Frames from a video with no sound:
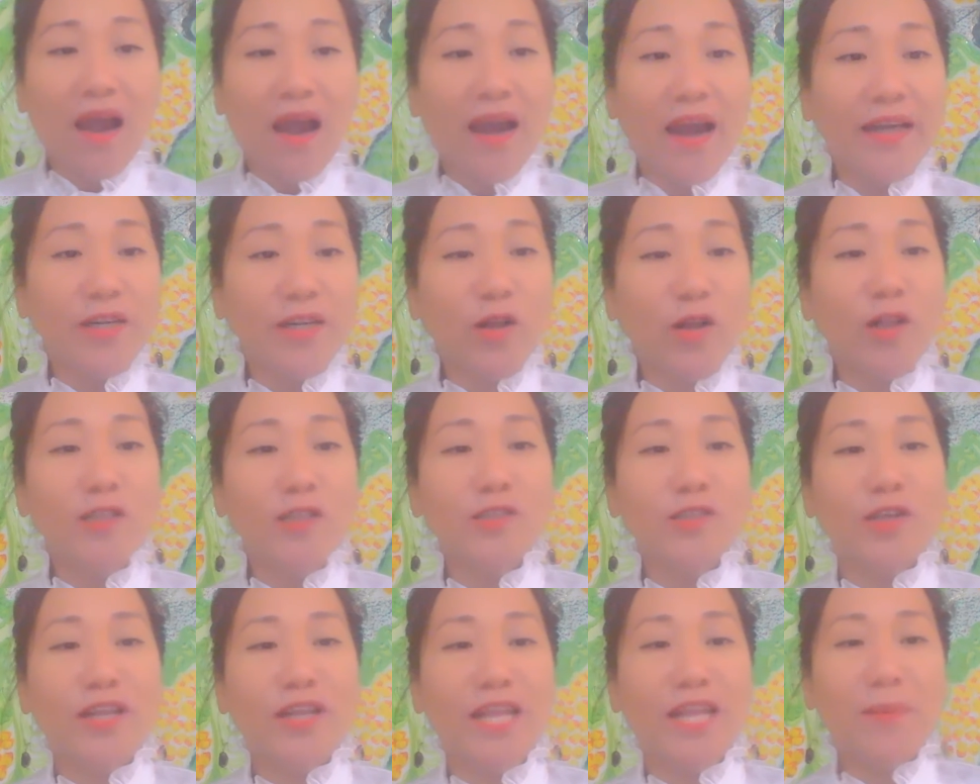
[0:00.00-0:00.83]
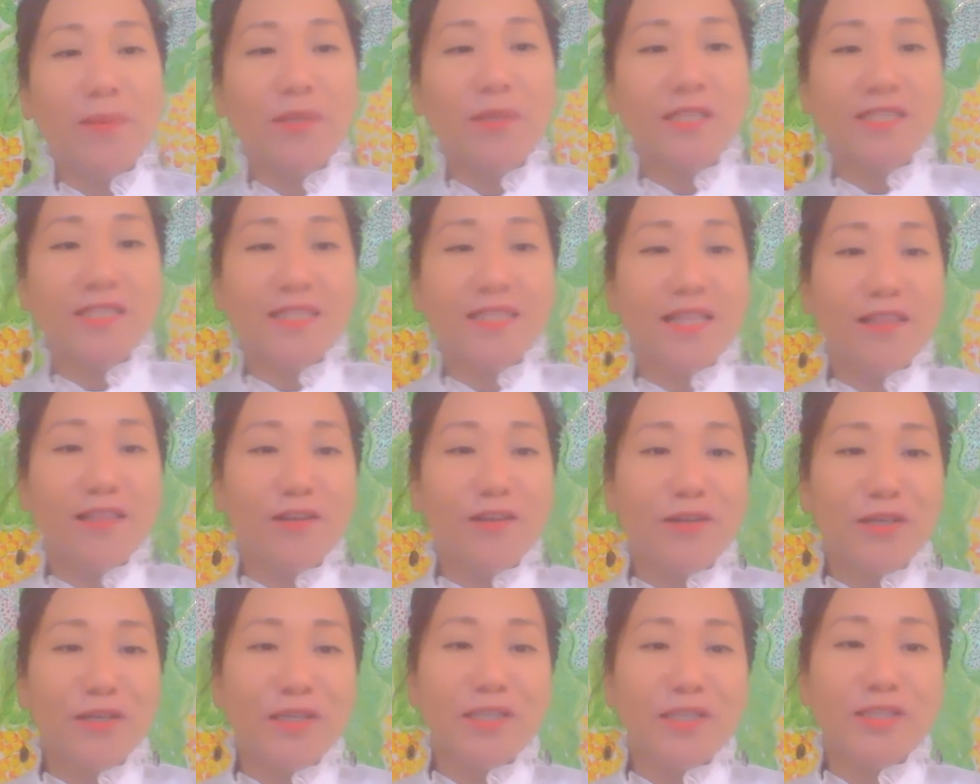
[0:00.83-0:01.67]
Art also enables the
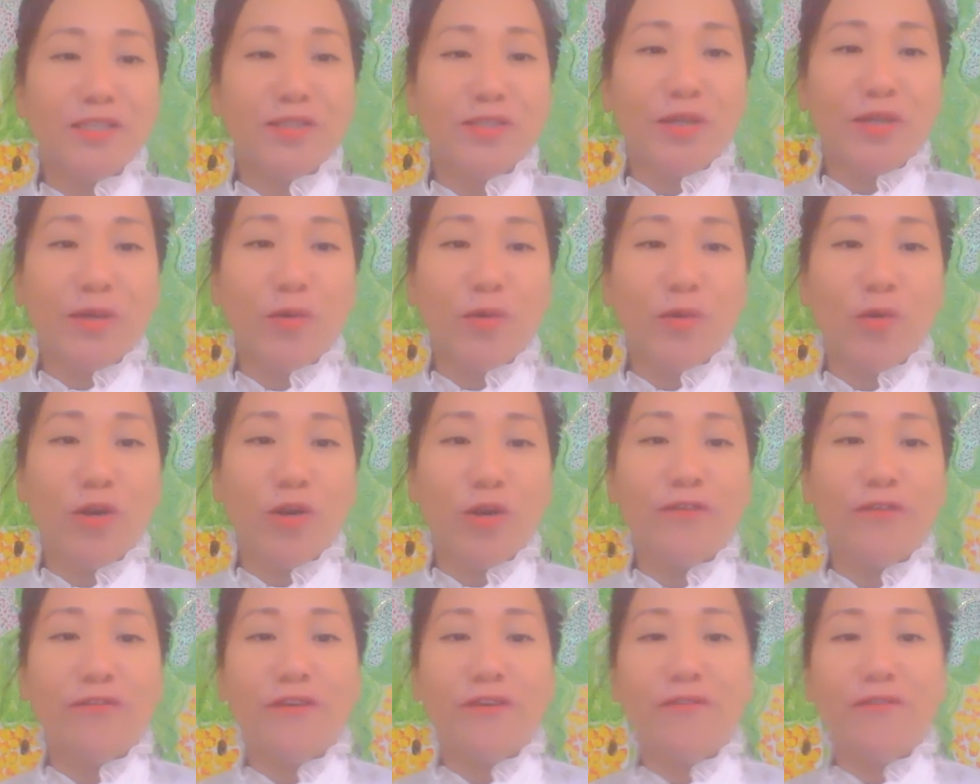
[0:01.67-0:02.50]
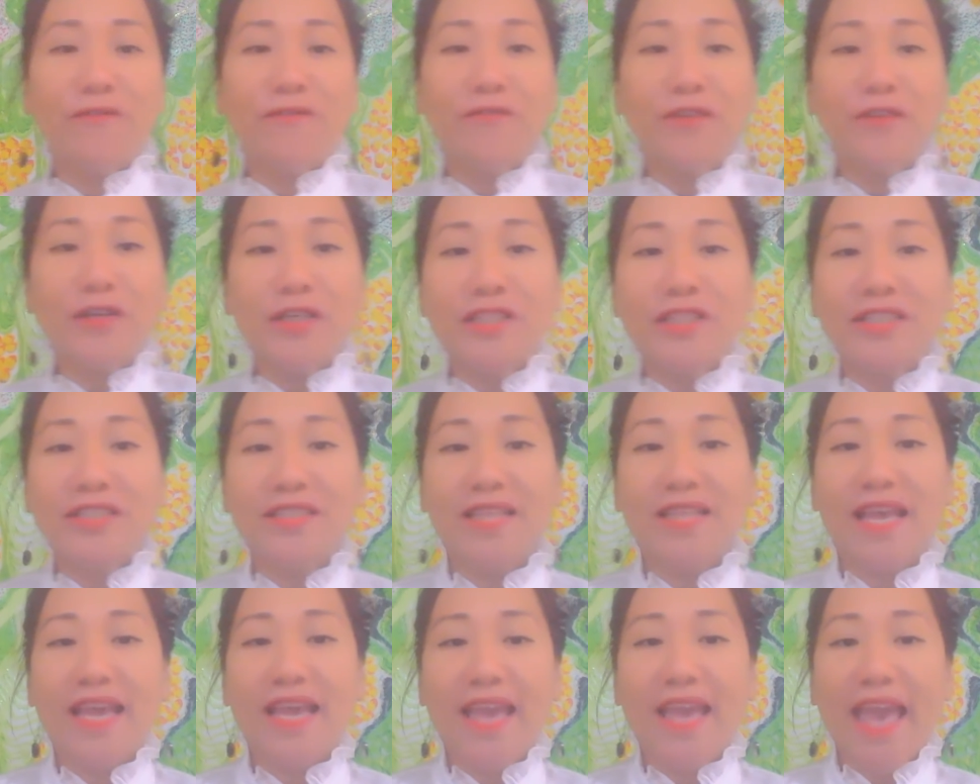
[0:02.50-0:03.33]
learners to record from
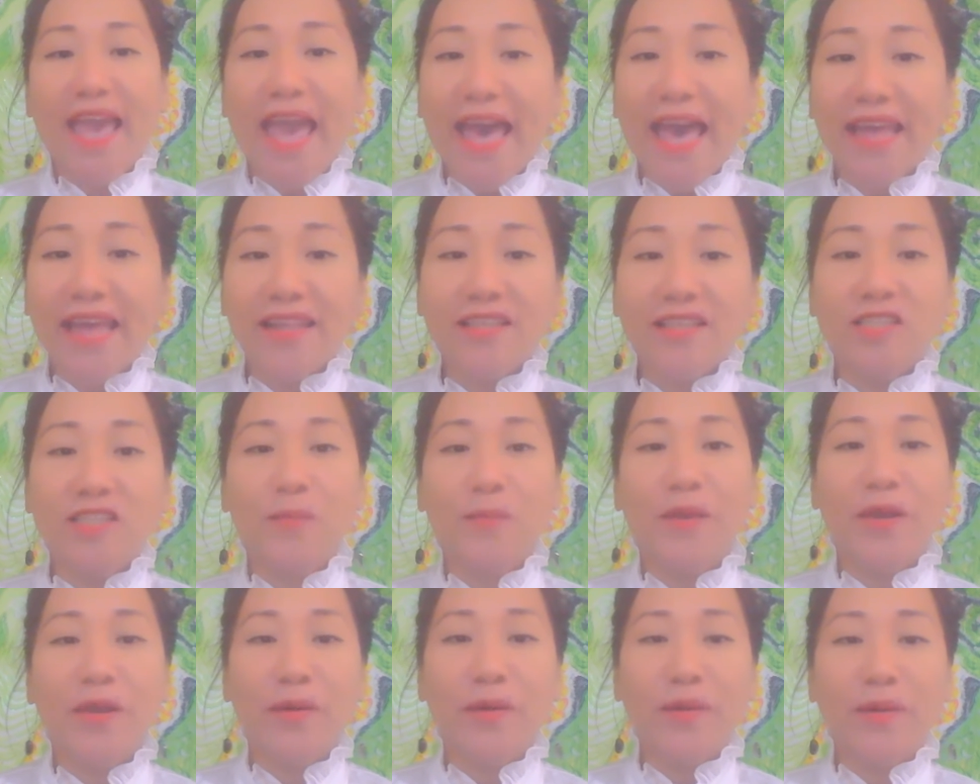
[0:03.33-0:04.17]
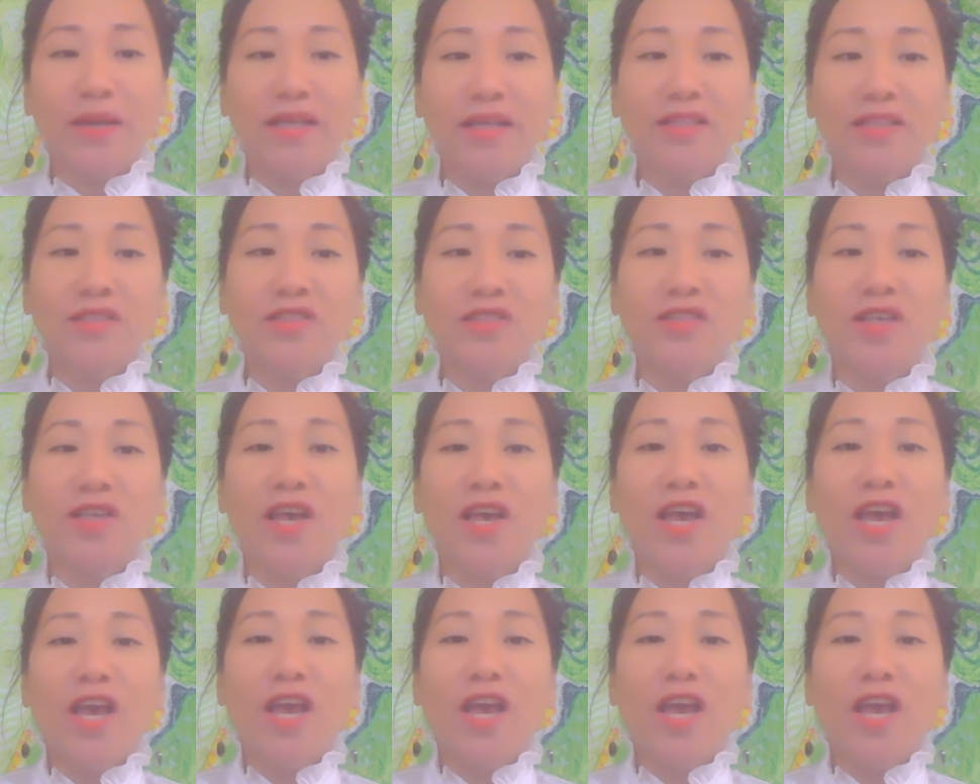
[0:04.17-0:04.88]
first-hand experience,